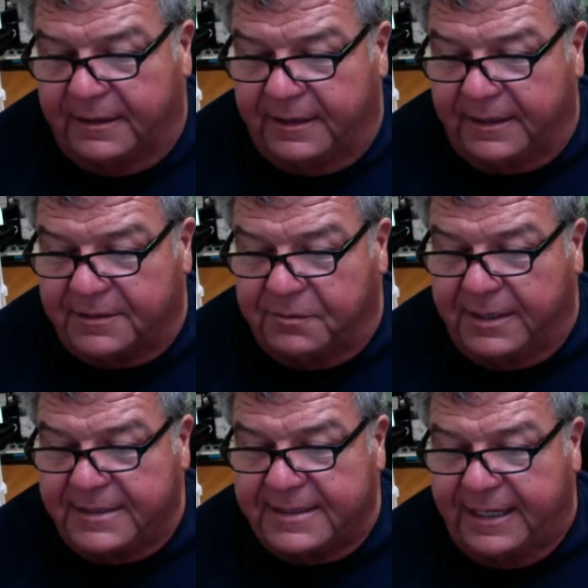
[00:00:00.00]
next
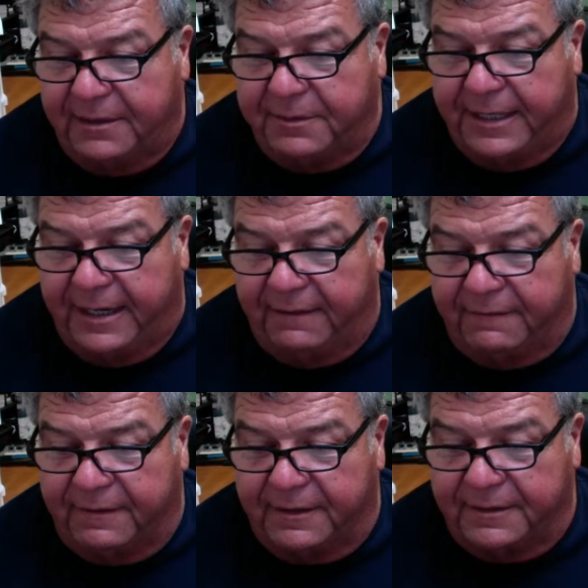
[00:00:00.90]
Wednesday, we have
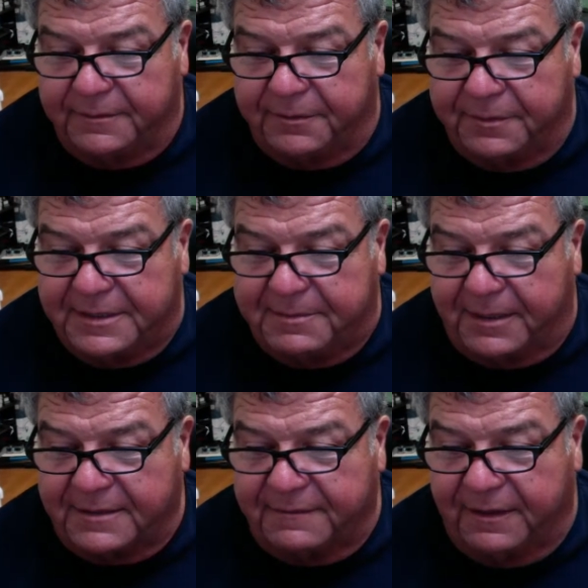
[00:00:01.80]
3
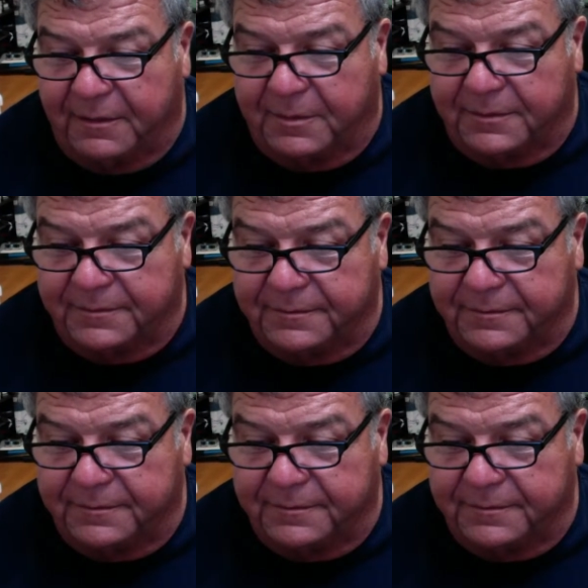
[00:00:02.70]
spots available.